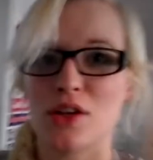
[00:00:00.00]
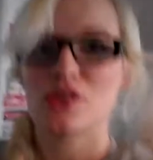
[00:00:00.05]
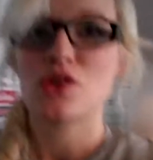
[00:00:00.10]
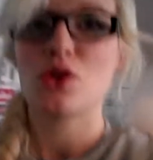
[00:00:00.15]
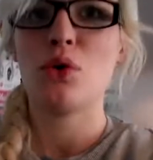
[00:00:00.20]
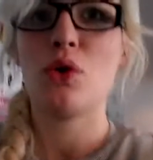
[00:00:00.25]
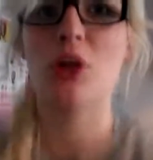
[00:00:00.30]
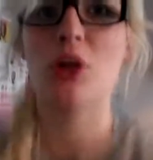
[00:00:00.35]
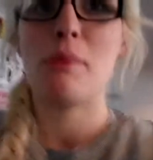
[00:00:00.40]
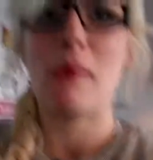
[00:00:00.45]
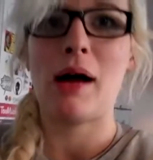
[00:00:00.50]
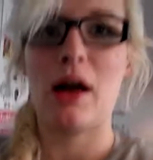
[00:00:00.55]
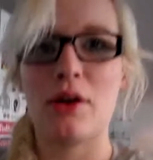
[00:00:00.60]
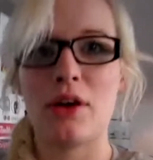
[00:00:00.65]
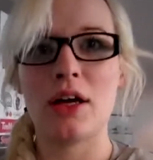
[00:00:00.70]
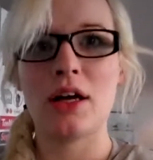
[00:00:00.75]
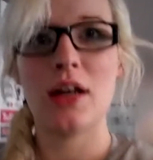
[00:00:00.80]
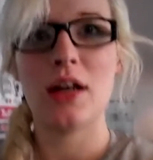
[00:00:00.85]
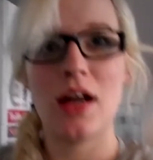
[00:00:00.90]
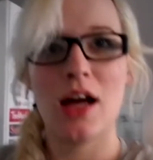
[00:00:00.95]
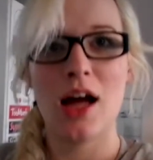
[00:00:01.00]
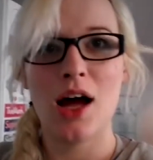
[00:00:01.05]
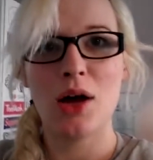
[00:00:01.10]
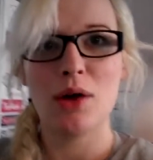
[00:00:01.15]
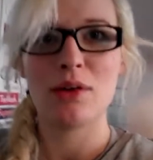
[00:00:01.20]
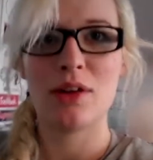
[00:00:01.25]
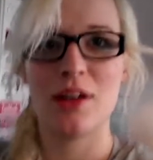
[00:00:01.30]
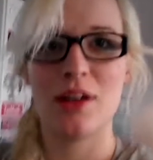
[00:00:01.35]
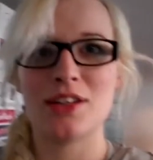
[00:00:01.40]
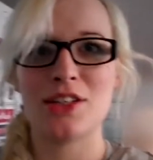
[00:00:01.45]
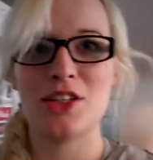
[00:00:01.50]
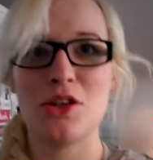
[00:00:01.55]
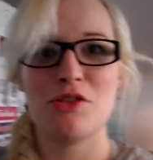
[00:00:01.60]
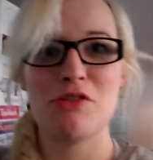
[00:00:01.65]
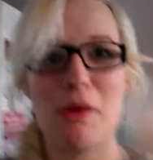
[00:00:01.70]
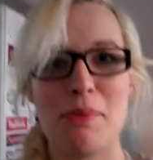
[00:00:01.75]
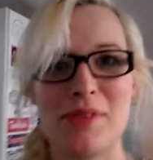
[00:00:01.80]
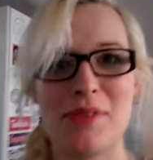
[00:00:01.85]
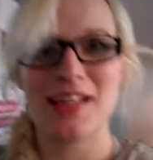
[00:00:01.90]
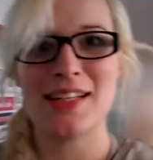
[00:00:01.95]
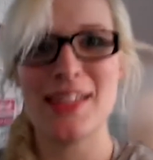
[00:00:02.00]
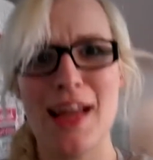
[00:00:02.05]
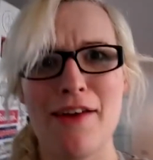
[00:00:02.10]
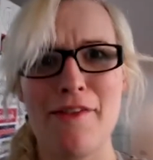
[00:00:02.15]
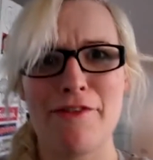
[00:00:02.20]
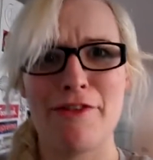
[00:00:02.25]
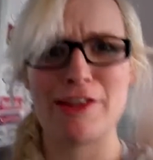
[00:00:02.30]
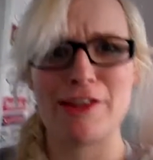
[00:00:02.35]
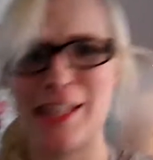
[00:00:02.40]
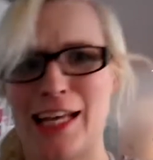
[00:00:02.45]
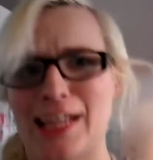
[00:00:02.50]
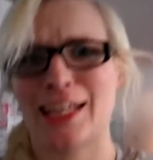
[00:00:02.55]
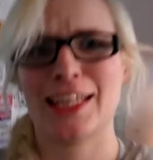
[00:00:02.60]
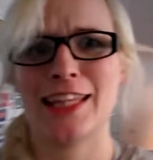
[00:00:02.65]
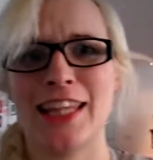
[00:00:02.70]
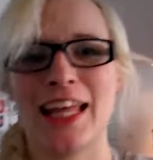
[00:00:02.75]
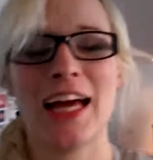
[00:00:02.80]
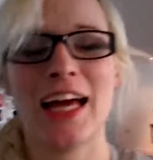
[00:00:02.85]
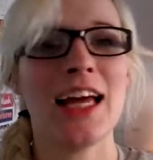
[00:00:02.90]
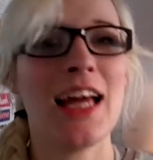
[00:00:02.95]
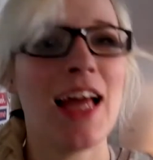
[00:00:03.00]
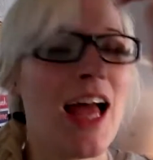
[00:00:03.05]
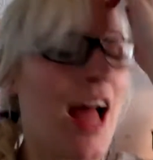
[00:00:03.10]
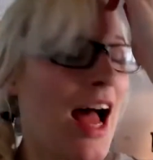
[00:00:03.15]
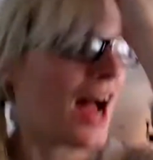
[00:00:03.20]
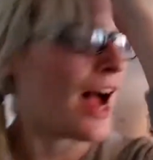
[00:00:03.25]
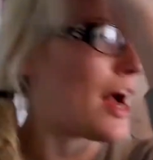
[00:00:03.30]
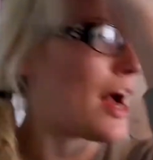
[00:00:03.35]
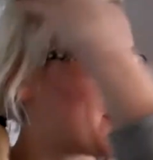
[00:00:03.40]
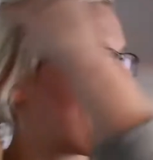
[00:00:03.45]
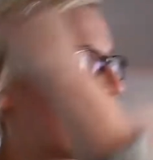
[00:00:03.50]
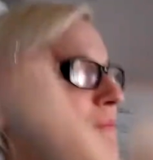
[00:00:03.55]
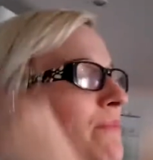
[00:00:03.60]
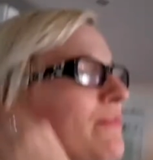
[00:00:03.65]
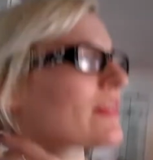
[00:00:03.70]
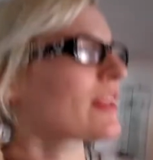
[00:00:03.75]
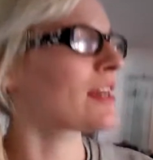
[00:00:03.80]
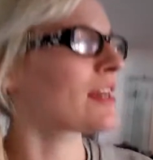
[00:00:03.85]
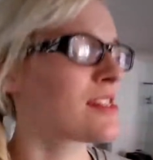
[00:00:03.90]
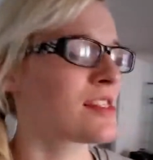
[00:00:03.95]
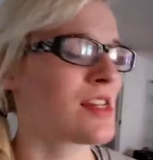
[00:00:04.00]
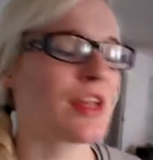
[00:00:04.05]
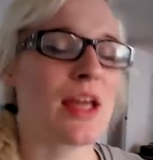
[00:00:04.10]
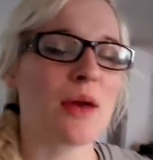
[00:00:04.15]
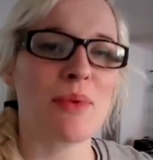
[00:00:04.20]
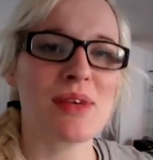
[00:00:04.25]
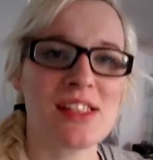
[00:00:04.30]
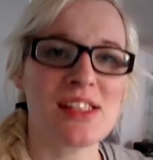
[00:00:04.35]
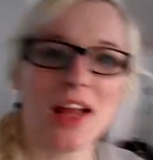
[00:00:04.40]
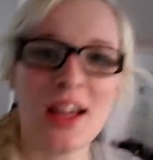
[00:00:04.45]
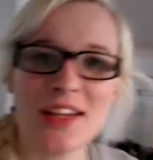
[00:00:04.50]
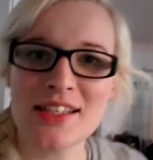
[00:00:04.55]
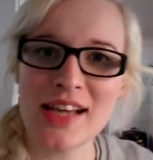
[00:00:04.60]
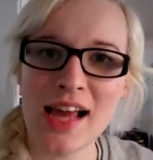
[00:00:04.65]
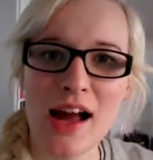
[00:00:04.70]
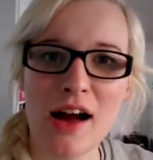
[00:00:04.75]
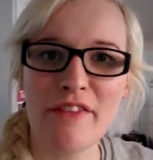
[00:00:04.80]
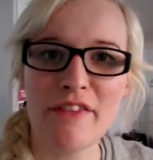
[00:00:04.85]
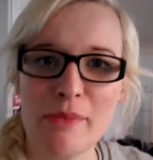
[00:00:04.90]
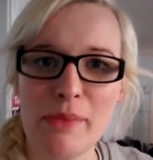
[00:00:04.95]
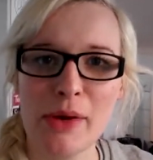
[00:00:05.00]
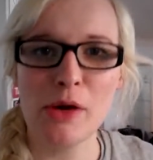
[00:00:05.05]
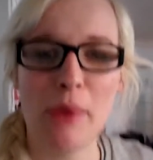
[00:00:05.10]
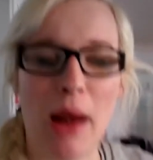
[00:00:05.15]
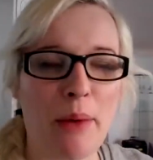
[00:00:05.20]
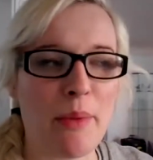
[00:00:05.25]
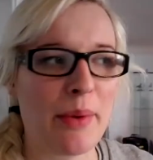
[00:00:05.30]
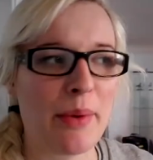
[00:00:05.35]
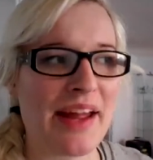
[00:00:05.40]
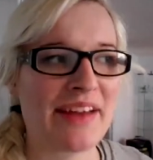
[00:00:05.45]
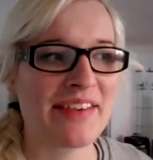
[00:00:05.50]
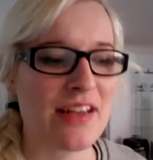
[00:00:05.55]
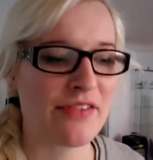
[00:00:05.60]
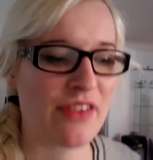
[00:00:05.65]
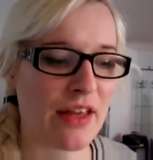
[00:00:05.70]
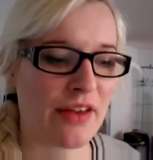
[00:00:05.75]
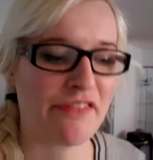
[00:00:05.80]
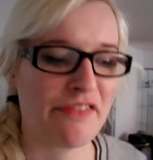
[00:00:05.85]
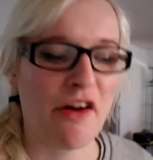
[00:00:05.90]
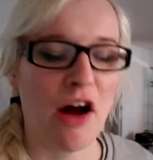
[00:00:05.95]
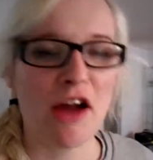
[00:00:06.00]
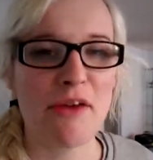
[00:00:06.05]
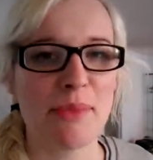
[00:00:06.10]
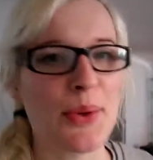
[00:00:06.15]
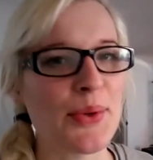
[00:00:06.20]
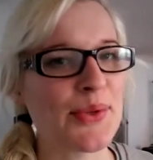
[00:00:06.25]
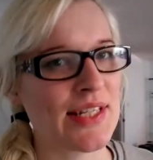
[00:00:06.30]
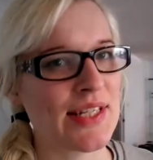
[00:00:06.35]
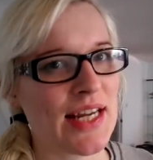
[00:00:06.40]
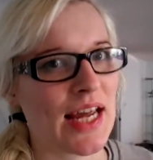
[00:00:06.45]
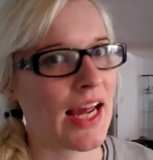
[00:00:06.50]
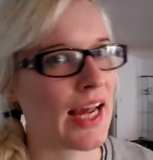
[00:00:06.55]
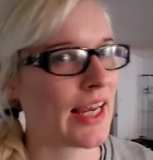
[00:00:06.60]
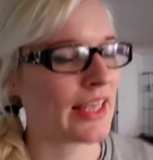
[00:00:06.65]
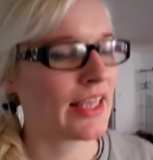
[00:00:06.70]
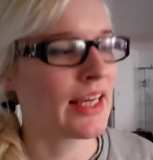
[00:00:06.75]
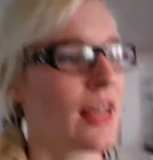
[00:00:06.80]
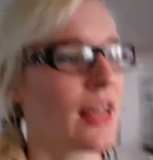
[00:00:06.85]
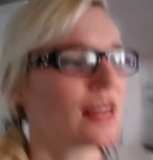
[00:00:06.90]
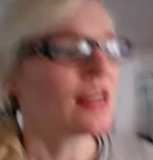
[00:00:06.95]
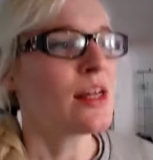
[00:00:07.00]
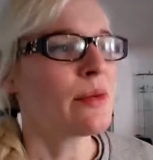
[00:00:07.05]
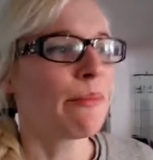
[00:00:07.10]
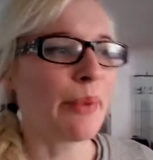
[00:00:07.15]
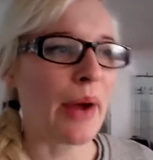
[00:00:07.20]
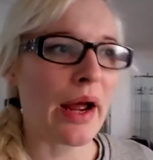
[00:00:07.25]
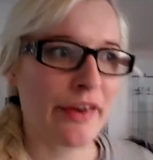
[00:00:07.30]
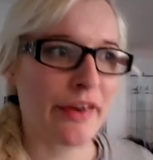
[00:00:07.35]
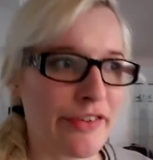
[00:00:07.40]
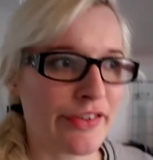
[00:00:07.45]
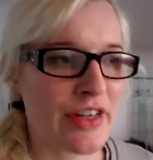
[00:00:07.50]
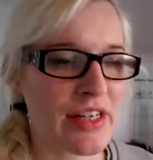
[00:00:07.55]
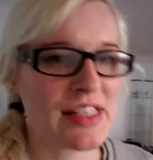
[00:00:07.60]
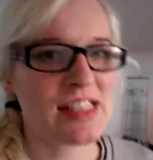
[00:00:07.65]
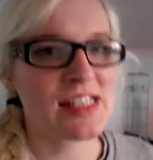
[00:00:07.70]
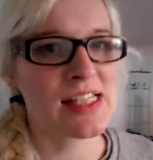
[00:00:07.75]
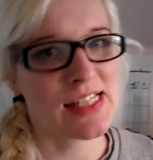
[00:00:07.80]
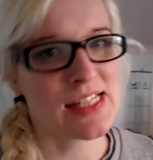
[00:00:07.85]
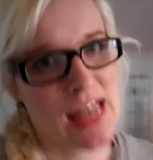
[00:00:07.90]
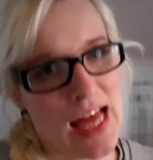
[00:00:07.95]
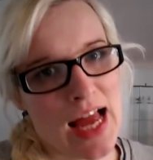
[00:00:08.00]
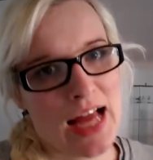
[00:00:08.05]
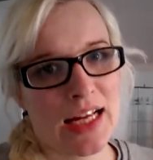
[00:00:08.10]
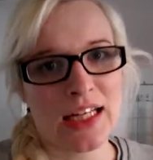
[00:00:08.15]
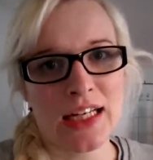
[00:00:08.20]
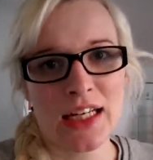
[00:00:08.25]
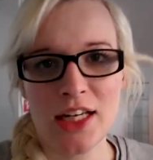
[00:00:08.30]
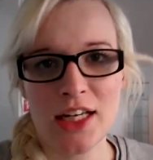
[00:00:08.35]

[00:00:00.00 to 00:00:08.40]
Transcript: talk about. Oh God, you were upside down for a second there. So yeah, we're starting a healthy meal plan where we have to have like 5 meals a day: breakfast, snack,